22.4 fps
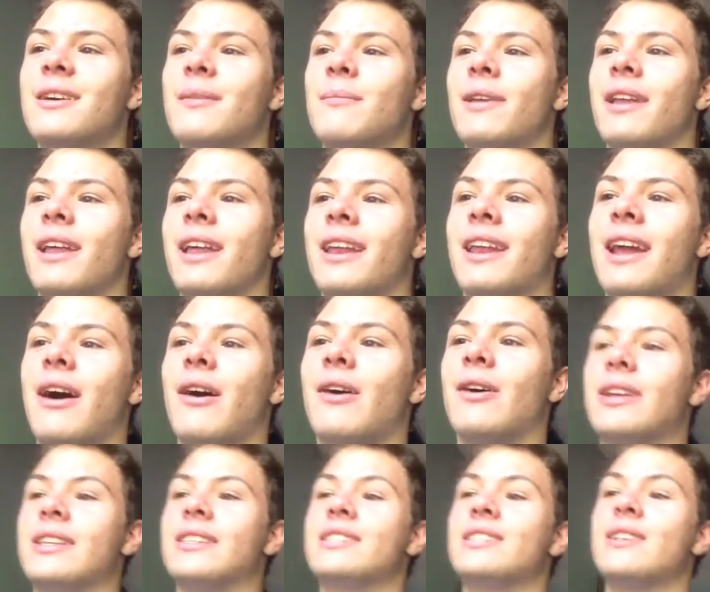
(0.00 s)
now
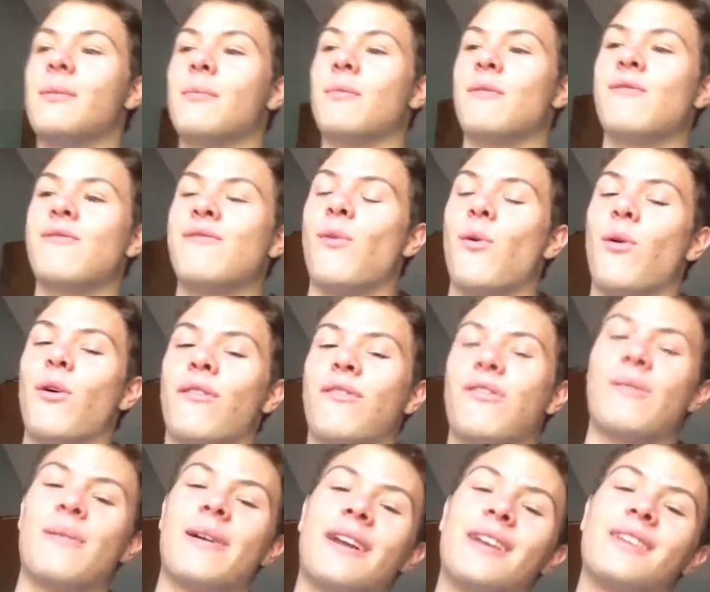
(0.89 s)
it's number 4
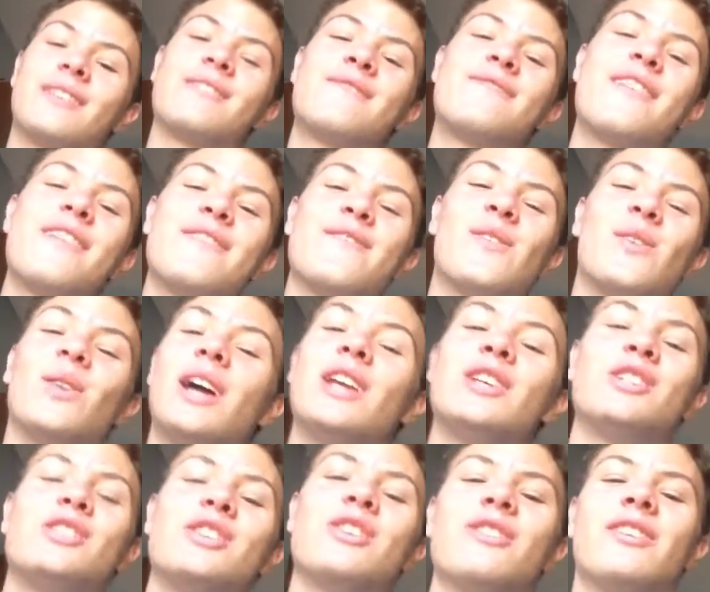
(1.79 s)
for my favorite
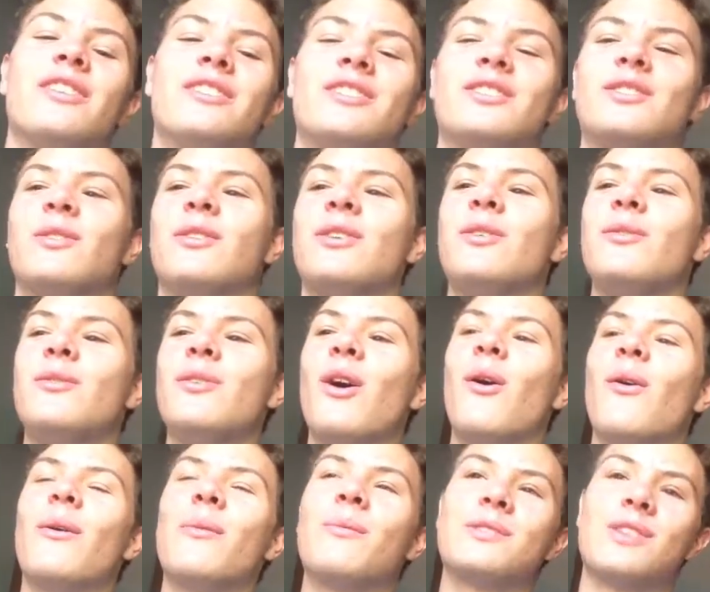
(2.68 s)
legendaries. So
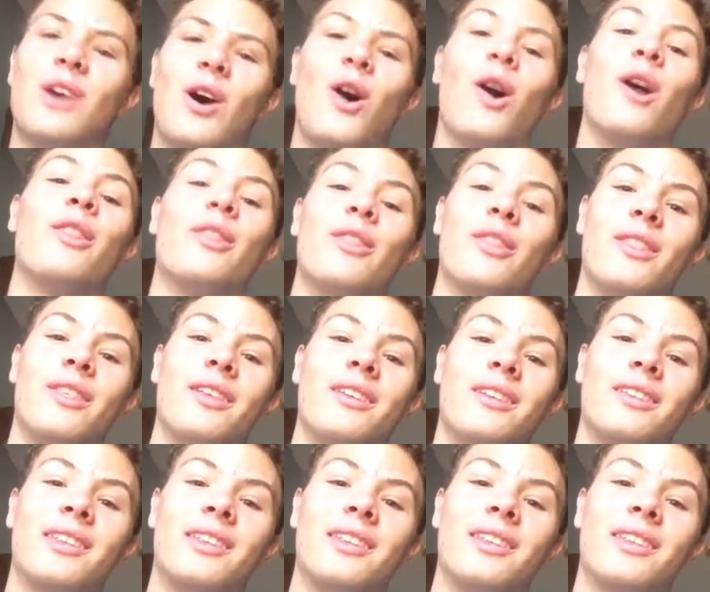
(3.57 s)
it was on.